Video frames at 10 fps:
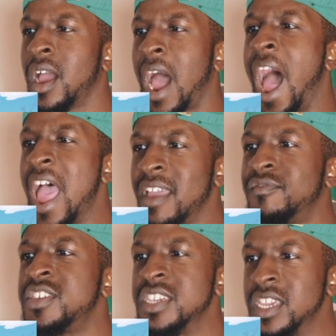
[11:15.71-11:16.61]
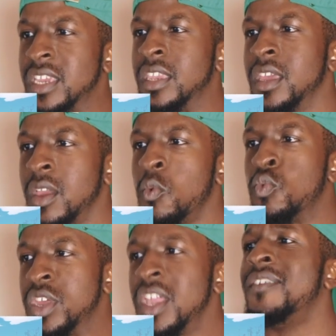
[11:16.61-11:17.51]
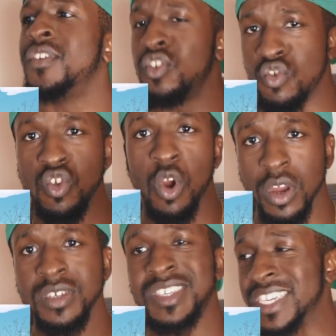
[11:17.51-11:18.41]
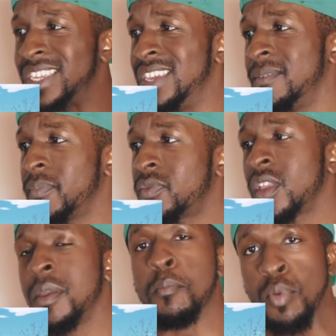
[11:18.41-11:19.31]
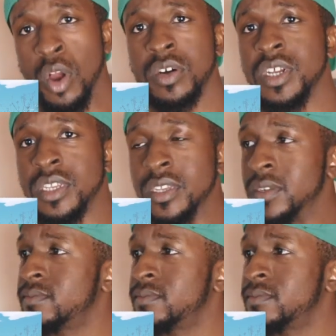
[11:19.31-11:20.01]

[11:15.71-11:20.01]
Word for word: I have seen, we live in New York City, Brooklyn,